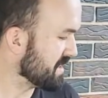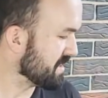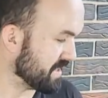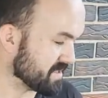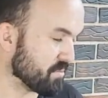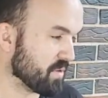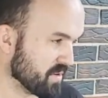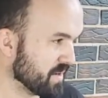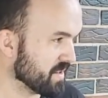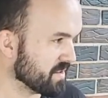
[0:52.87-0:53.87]
That's a
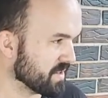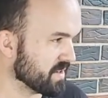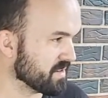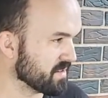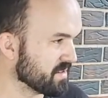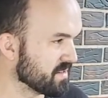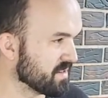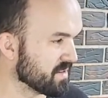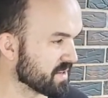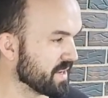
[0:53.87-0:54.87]
watermelon, yeah.
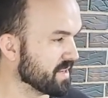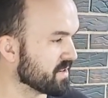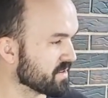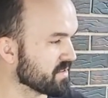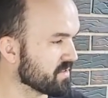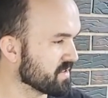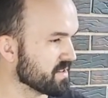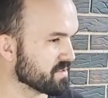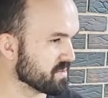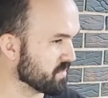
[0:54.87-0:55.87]
Look, I need y'all to go over there
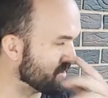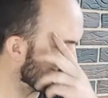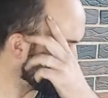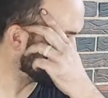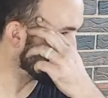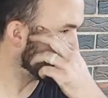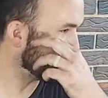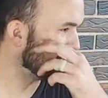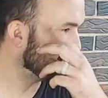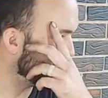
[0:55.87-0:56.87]
somewhere. Or go
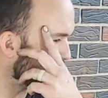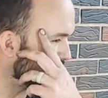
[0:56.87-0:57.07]
play in the yard